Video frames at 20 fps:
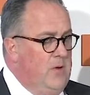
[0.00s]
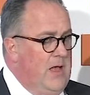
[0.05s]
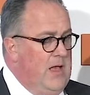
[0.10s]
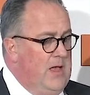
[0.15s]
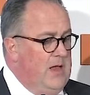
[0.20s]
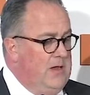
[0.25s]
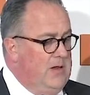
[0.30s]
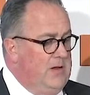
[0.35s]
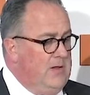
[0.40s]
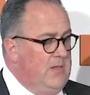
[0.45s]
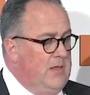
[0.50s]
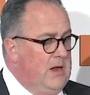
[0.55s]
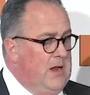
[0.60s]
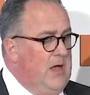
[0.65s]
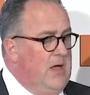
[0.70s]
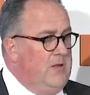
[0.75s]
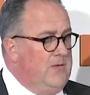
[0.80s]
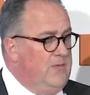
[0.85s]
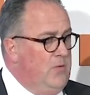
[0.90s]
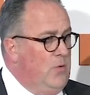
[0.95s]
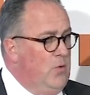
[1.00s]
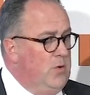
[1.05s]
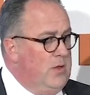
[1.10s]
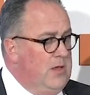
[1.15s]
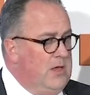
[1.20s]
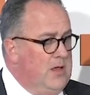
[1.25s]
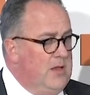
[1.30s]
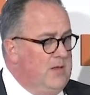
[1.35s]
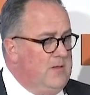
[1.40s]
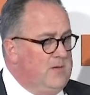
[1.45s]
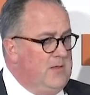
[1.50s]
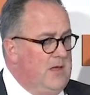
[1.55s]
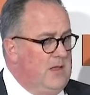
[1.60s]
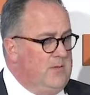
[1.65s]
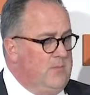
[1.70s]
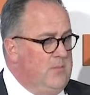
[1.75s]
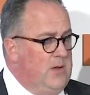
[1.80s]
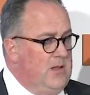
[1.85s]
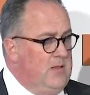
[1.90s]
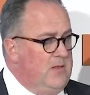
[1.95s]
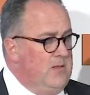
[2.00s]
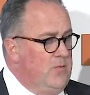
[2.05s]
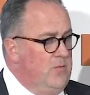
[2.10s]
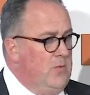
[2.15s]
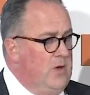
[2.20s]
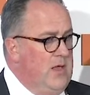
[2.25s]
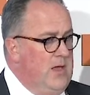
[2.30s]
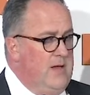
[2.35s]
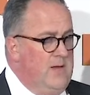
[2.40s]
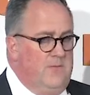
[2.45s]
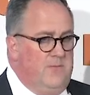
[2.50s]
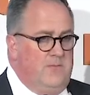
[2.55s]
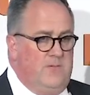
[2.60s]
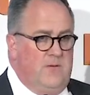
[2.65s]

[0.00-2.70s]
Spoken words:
and in the last 4 years, that's meant that we have